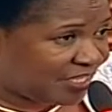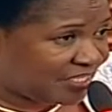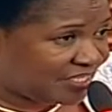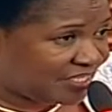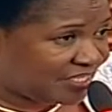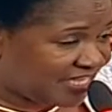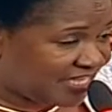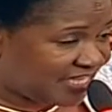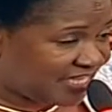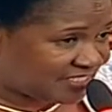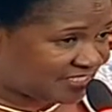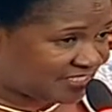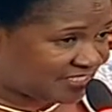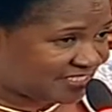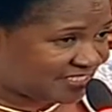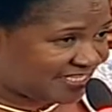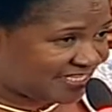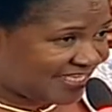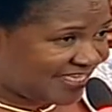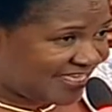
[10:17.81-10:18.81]
Yet,
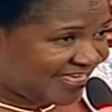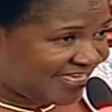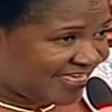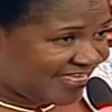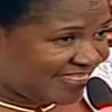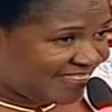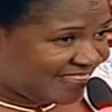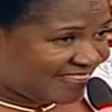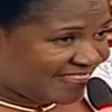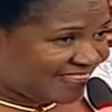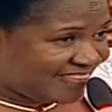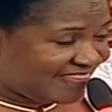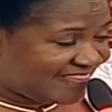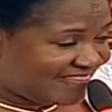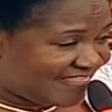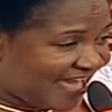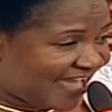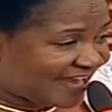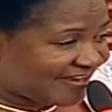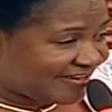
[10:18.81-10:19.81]

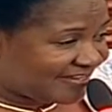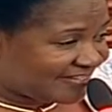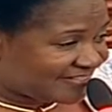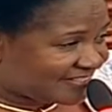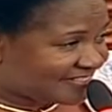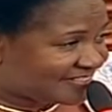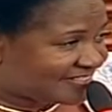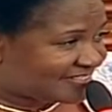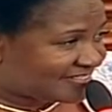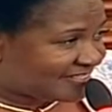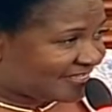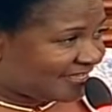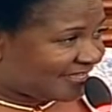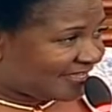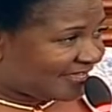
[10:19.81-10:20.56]
there is